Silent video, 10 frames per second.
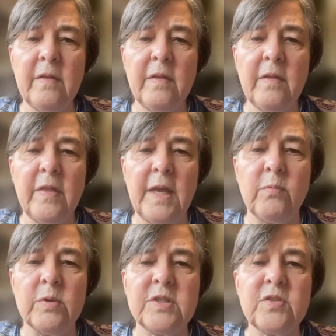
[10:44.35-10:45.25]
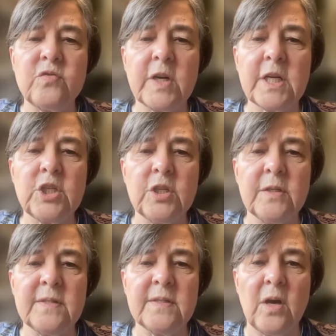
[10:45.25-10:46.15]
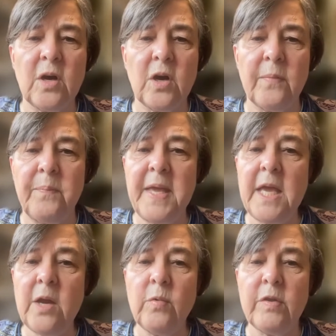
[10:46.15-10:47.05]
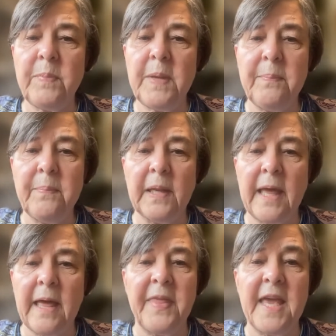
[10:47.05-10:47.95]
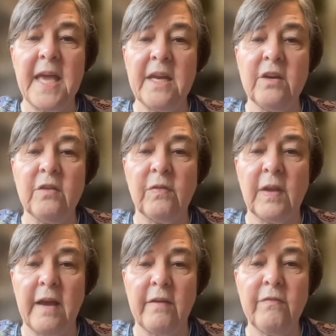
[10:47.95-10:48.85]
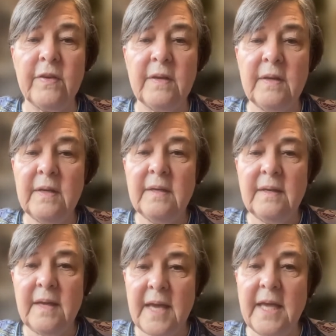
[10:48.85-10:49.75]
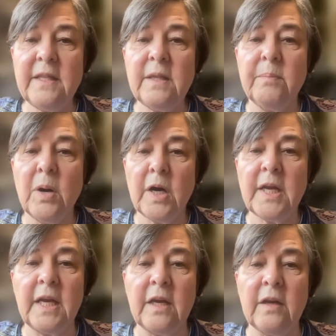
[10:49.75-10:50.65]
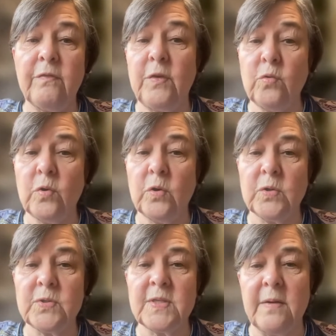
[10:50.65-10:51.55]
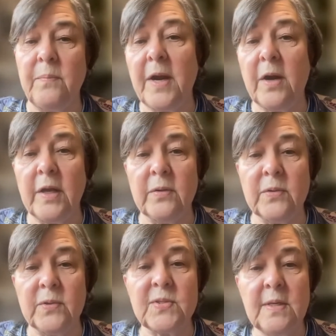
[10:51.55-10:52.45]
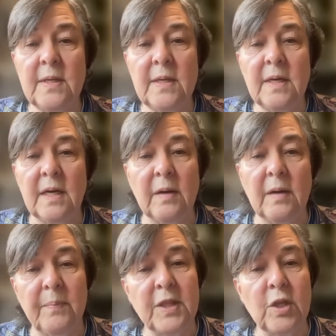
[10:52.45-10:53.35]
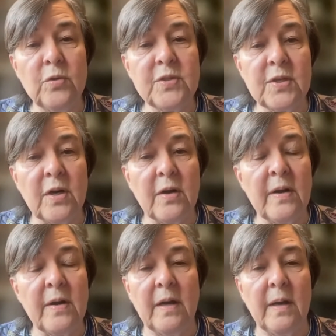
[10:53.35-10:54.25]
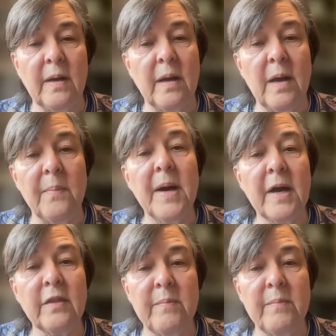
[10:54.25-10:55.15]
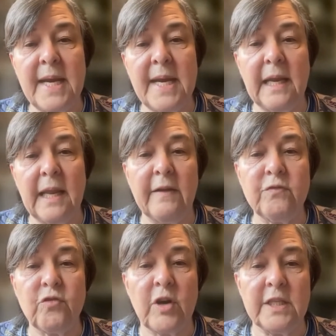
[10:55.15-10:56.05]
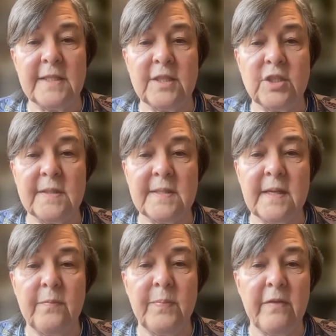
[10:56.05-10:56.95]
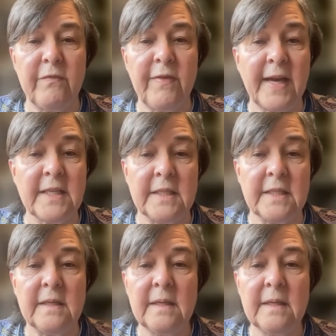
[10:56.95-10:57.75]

the restrictions on being with people at the end of life and the marking of funerals and burials. But those are among the many life transitions that have been affected.